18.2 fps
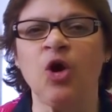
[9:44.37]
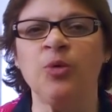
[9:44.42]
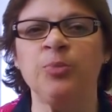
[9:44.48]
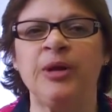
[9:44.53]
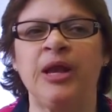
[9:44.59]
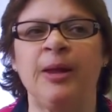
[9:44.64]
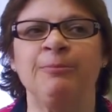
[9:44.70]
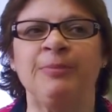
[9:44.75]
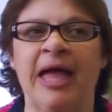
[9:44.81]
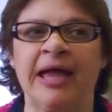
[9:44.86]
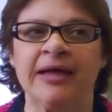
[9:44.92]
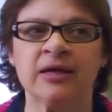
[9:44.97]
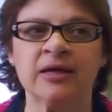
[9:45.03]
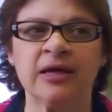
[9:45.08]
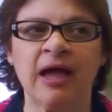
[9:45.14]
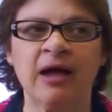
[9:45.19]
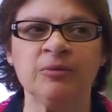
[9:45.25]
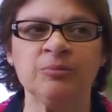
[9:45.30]
open a bank
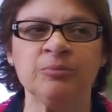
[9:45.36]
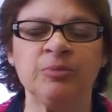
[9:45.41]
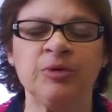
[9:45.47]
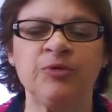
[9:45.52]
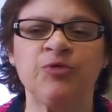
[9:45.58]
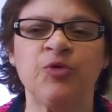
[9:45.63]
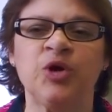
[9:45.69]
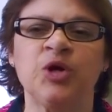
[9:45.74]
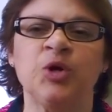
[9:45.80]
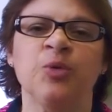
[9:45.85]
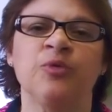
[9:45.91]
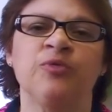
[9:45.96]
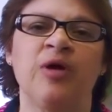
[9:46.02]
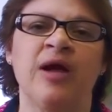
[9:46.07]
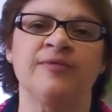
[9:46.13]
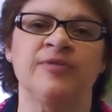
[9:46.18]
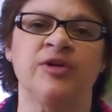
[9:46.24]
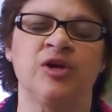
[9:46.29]
account before you
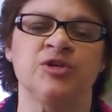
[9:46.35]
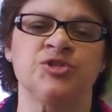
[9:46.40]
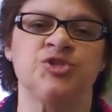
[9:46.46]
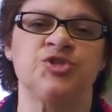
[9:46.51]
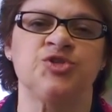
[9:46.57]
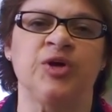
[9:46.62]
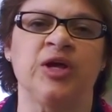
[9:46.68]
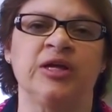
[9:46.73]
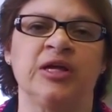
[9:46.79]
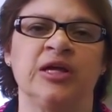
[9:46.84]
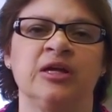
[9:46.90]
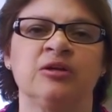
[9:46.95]
arrive in Australia.